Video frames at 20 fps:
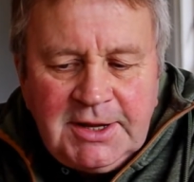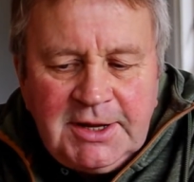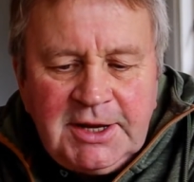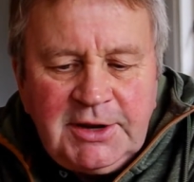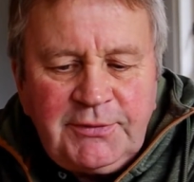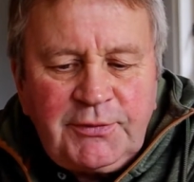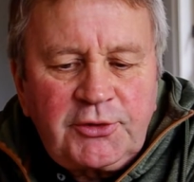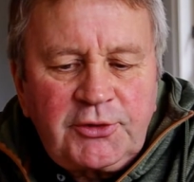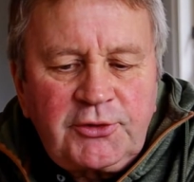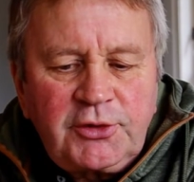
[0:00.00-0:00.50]

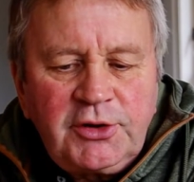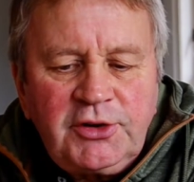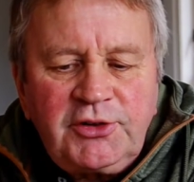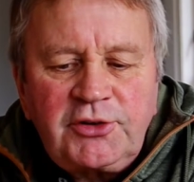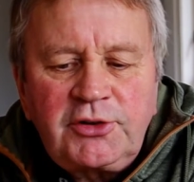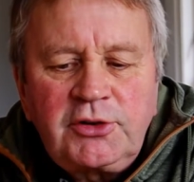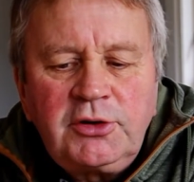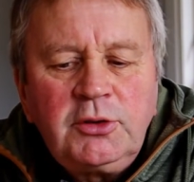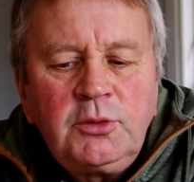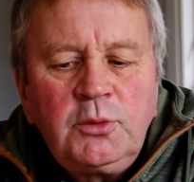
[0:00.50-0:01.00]
If the
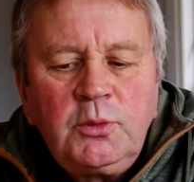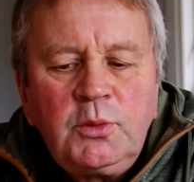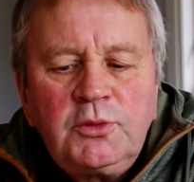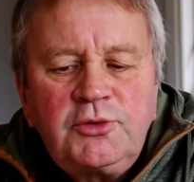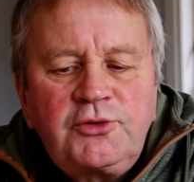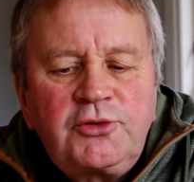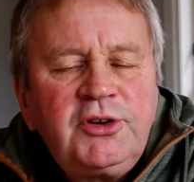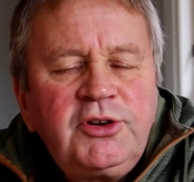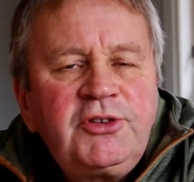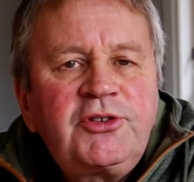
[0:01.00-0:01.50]

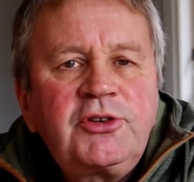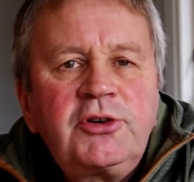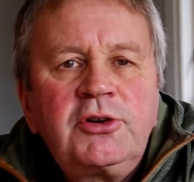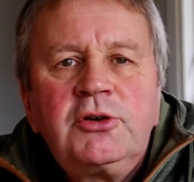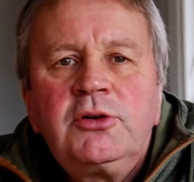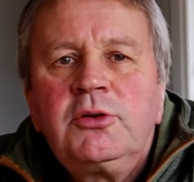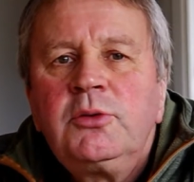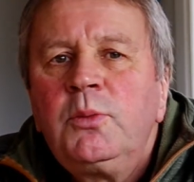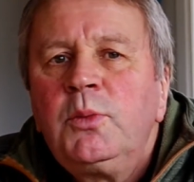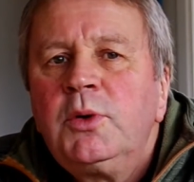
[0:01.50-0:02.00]

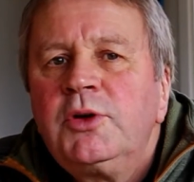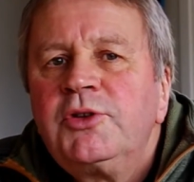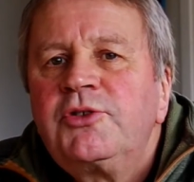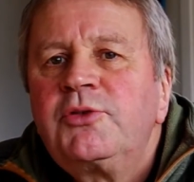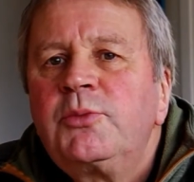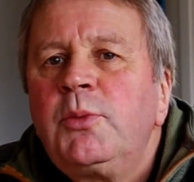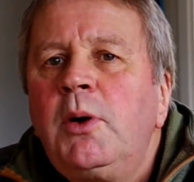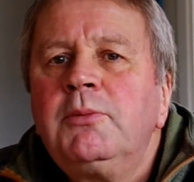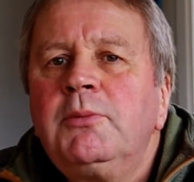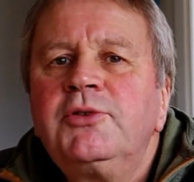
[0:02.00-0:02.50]
treasure
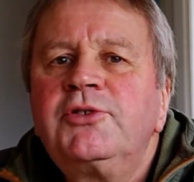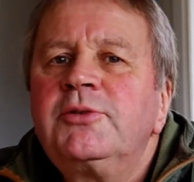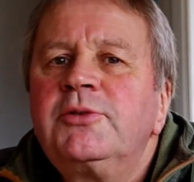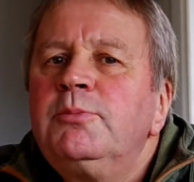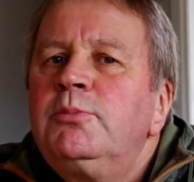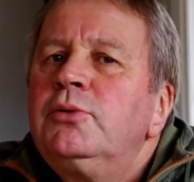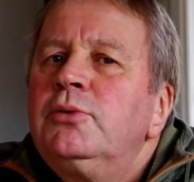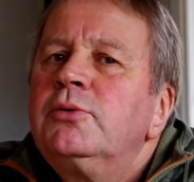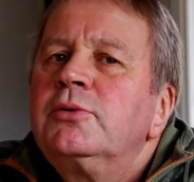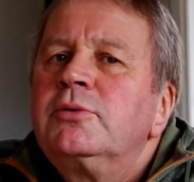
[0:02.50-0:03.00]
was what was
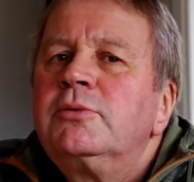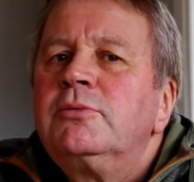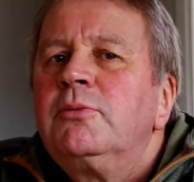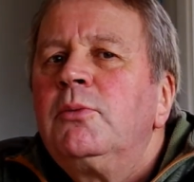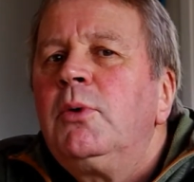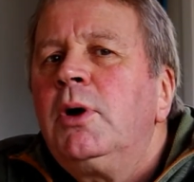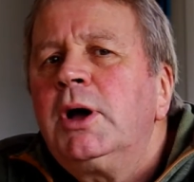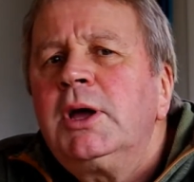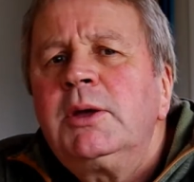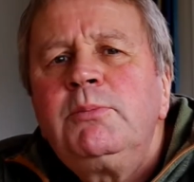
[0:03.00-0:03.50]
important,
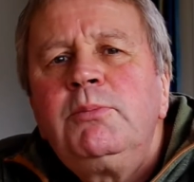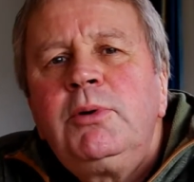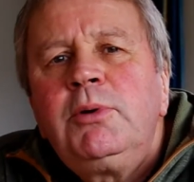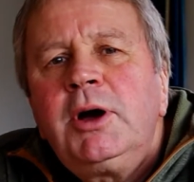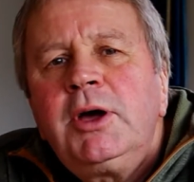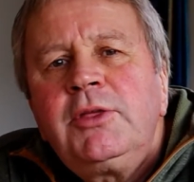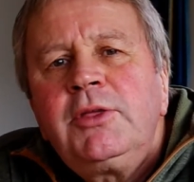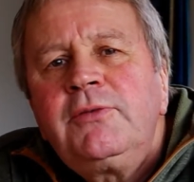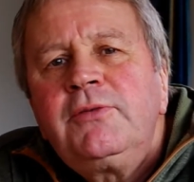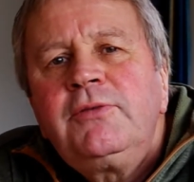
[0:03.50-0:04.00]
why
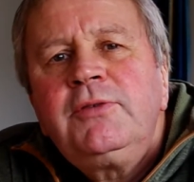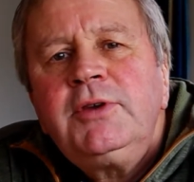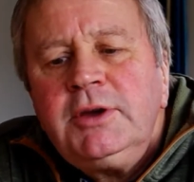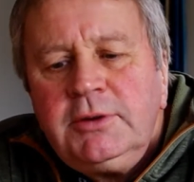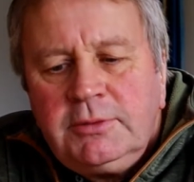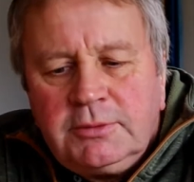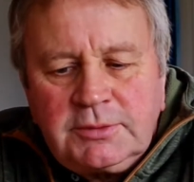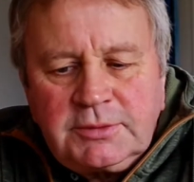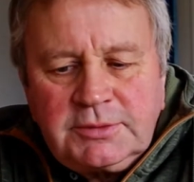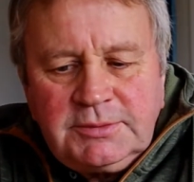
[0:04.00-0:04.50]
buy the
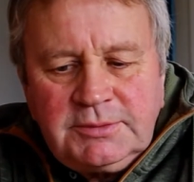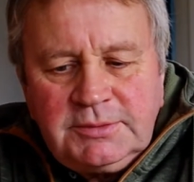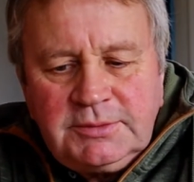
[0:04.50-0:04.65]
field?